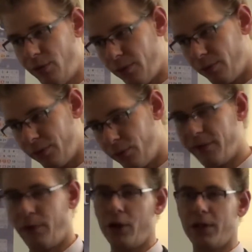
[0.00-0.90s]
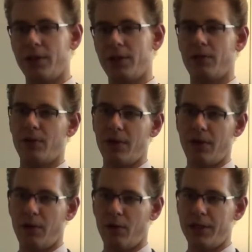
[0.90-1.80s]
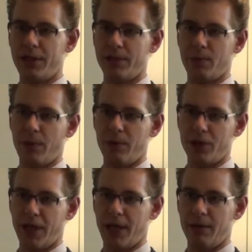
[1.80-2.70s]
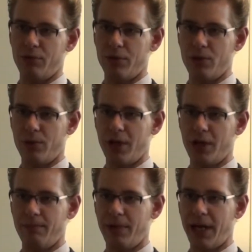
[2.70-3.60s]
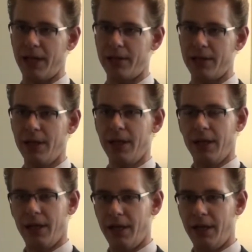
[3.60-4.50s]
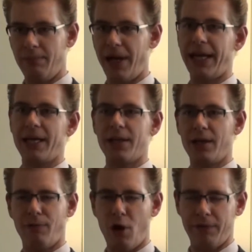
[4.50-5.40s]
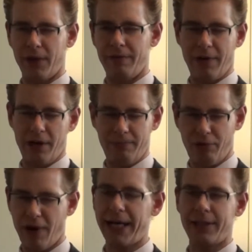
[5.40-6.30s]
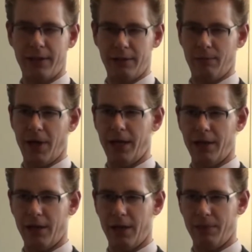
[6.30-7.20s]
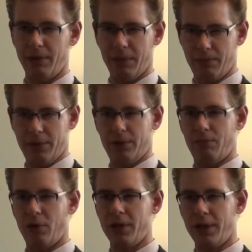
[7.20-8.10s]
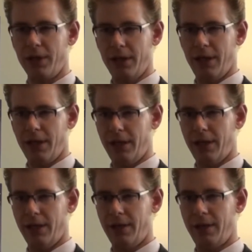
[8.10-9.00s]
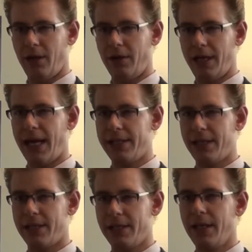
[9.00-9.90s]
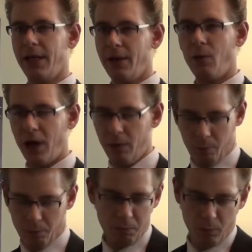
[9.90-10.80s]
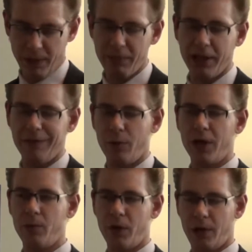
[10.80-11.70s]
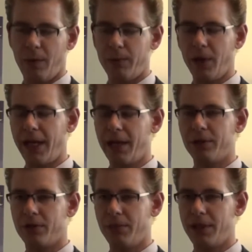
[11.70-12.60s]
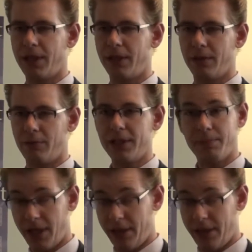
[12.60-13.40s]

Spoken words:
through referrals to the authorities with which they can pursue their complaints, by getting involved in a very practical way and helping people support their cases, where we believe we're quite well able to mediate the risk.